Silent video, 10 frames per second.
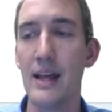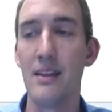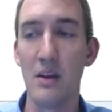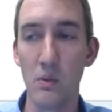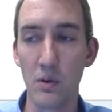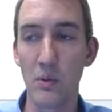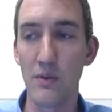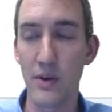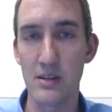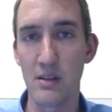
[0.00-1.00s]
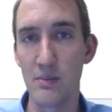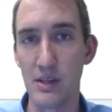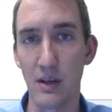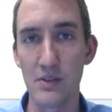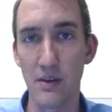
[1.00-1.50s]
They will refresh
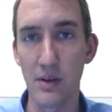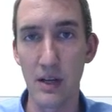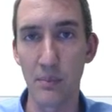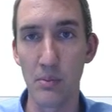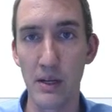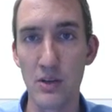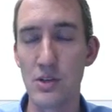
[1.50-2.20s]
themselves every couple minutes,